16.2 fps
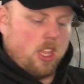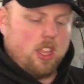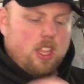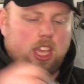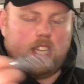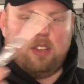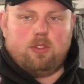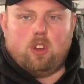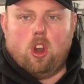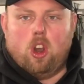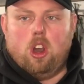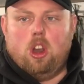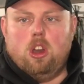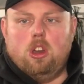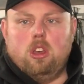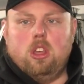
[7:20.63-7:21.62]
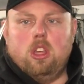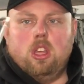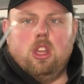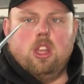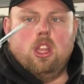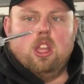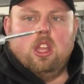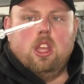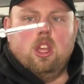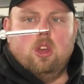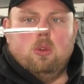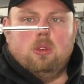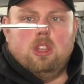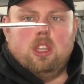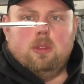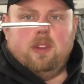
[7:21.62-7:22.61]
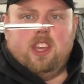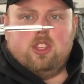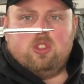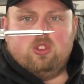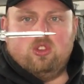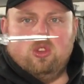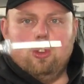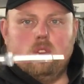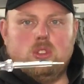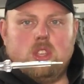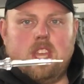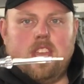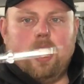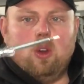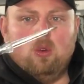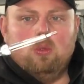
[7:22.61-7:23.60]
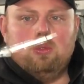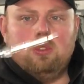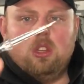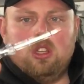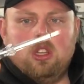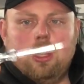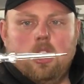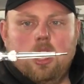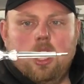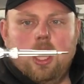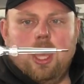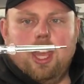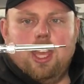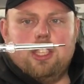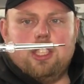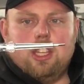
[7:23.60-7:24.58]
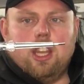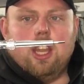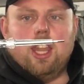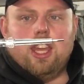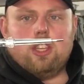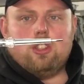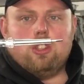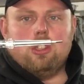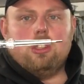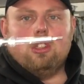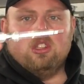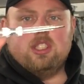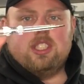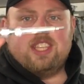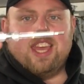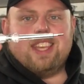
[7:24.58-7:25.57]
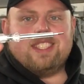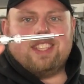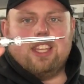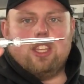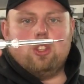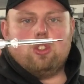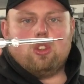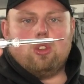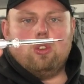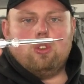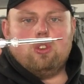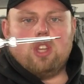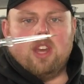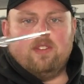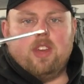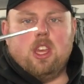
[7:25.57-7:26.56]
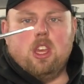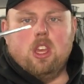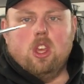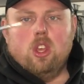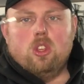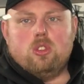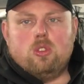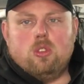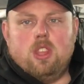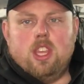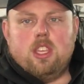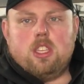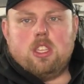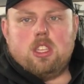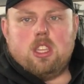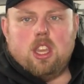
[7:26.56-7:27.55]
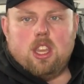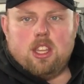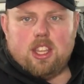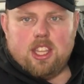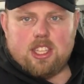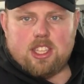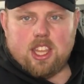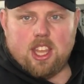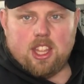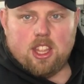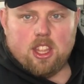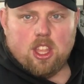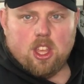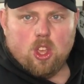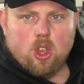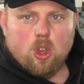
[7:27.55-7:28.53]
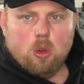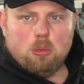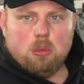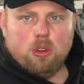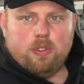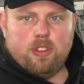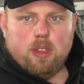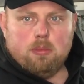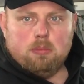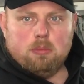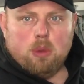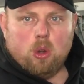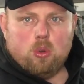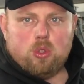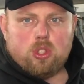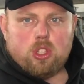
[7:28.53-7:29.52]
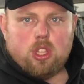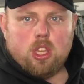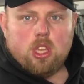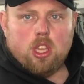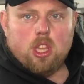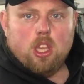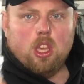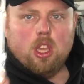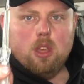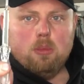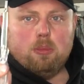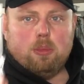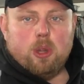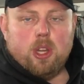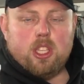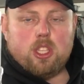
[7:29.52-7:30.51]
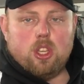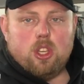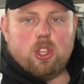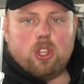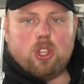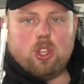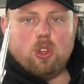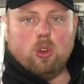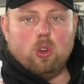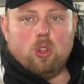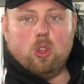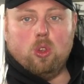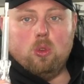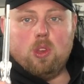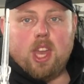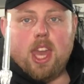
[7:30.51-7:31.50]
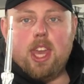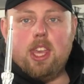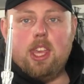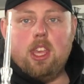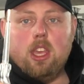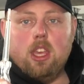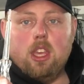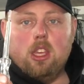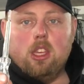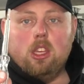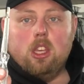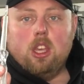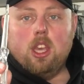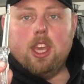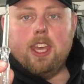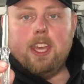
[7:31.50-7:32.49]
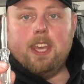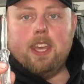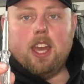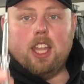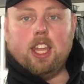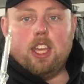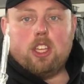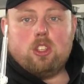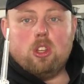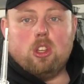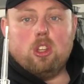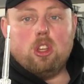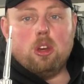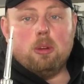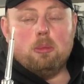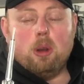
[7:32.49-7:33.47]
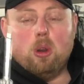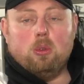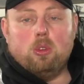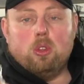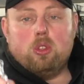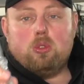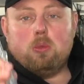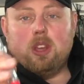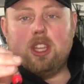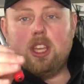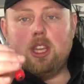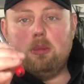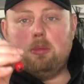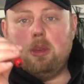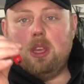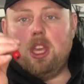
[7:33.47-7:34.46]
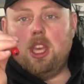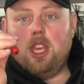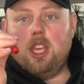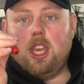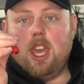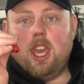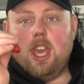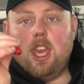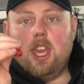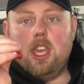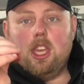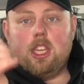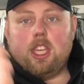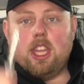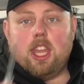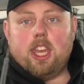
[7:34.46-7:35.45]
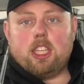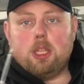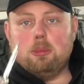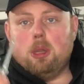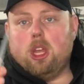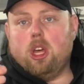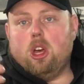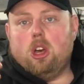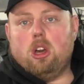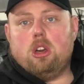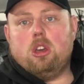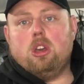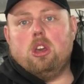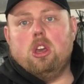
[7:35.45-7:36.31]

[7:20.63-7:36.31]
Then I've got one of the best tools I own is an electrical testing screwdriver. So this end will fit most British or UK electrical components, whether it be a connector block,